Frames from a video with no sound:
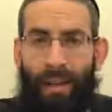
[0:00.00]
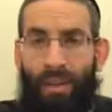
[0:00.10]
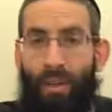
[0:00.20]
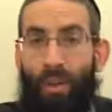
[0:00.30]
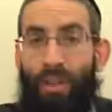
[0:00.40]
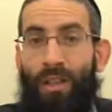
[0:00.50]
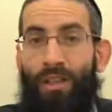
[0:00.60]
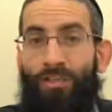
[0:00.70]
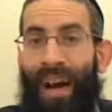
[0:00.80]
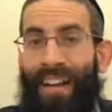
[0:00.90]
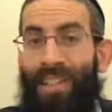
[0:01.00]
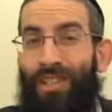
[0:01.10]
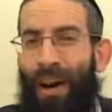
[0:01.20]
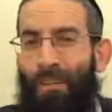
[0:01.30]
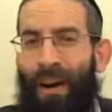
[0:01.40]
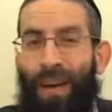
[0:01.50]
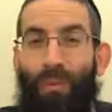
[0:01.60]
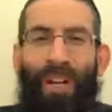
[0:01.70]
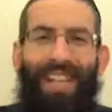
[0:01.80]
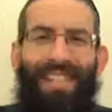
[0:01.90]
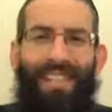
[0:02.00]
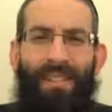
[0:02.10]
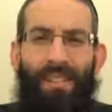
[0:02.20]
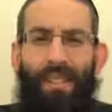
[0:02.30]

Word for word: It's called d'mai, d'mai. What is this?